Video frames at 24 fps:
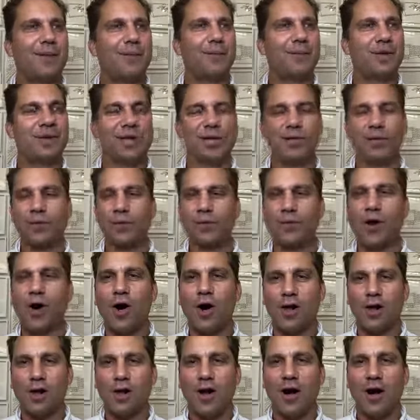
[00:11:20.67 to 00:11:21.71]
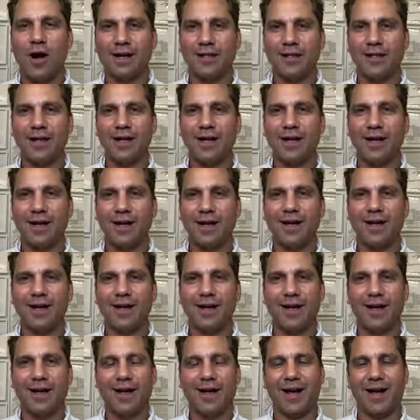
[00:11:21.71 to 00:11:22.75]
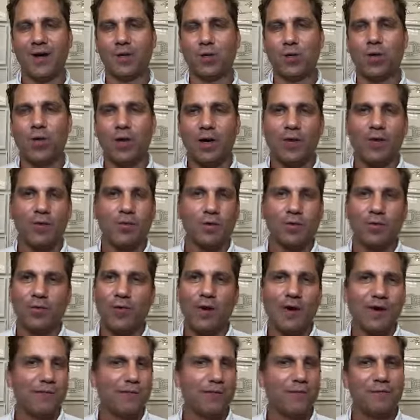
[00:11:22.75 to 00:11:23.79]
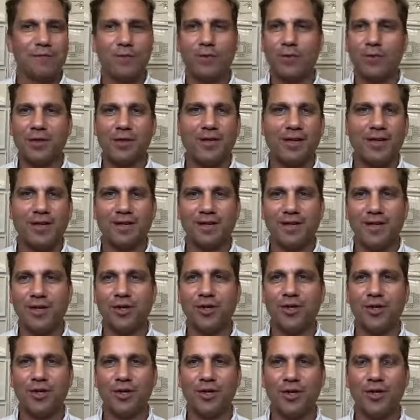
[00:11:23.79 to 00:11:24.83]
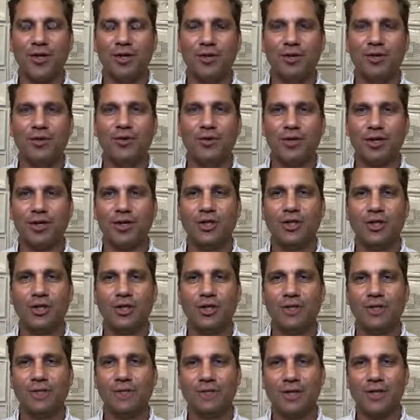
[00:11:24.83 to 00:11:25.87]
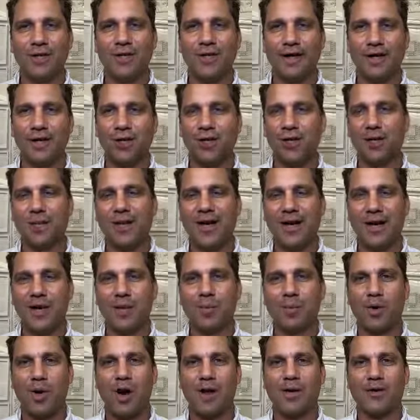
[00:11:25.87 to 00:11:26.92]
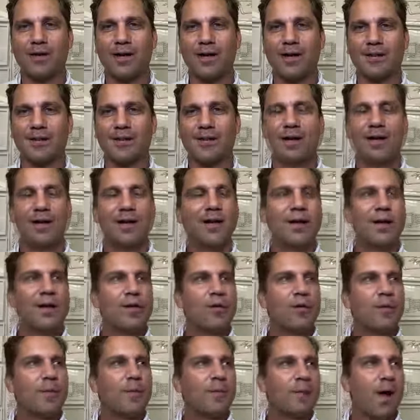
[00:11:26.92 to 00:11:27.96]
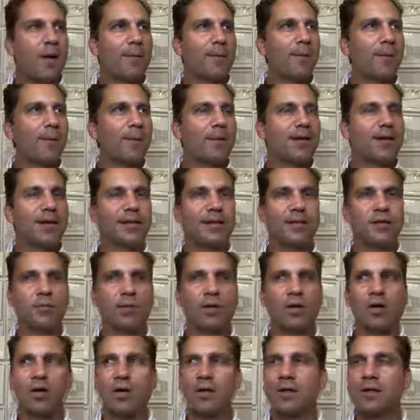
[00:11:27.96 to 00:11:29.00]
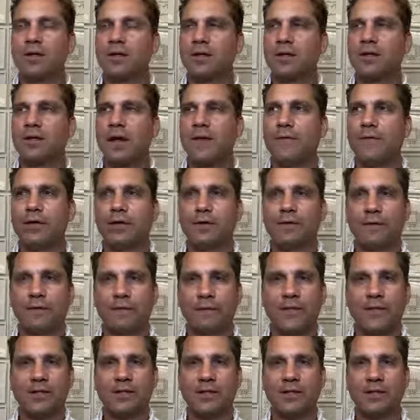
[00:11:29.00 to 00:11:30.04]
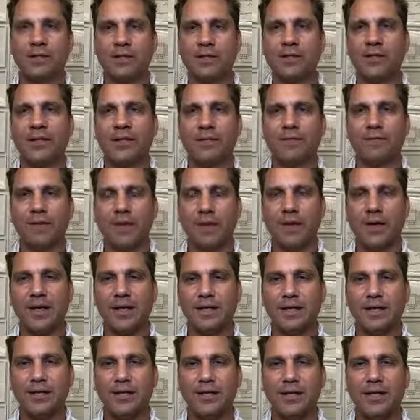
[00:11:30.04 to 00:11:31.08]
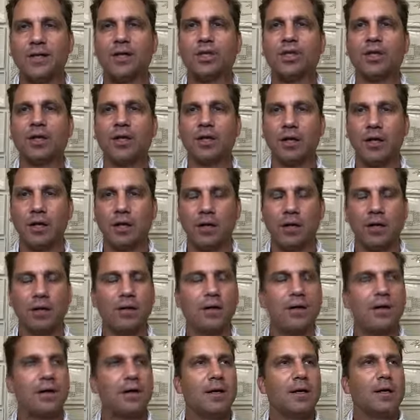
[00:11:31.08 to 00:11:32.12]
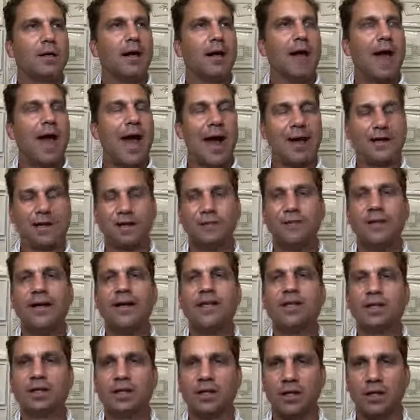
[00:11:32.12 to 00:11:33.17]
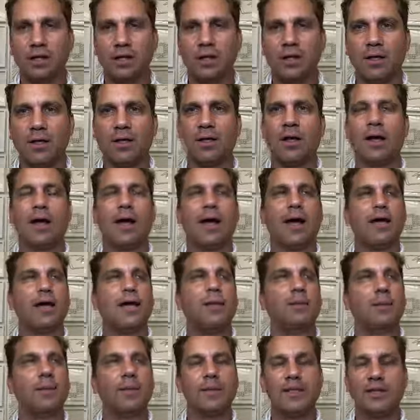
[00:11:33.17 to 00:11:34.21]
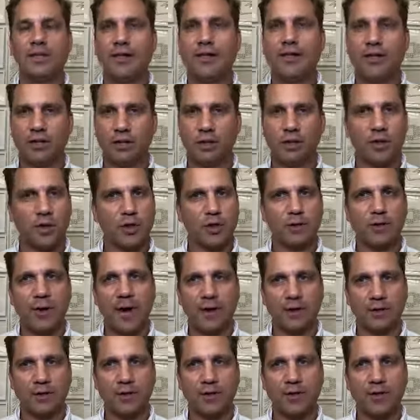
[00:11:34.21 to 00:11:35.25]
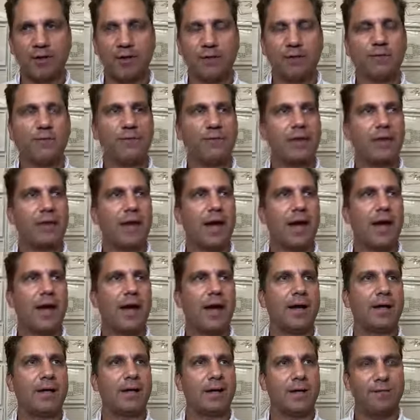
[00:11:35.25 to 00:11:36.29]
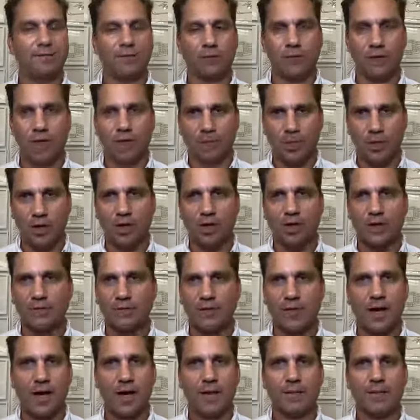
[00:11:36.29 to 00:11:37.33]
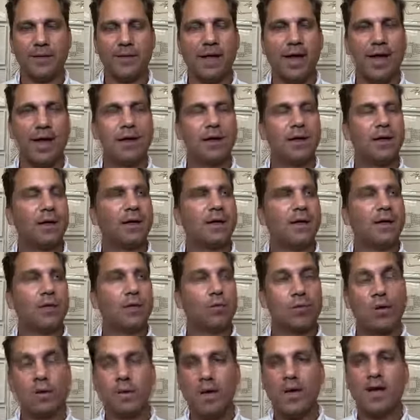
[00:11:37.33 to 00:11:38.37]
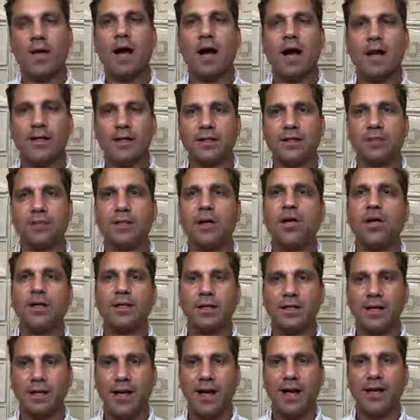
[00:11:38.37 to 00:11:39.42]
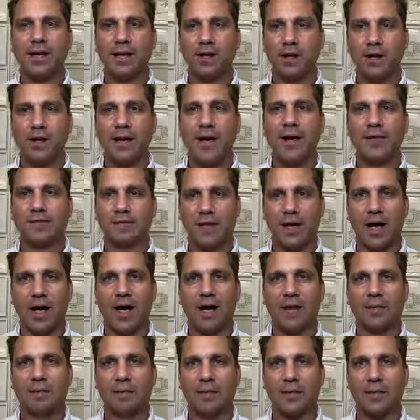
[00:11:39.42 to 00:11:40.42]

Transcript: because we were all locked in and work was one of the few things that you could do and feel like you were making progress, we probably experienced a level of efficiency from a digital activation and implementation perspective that for a period of time that we may not experience again in our lifetime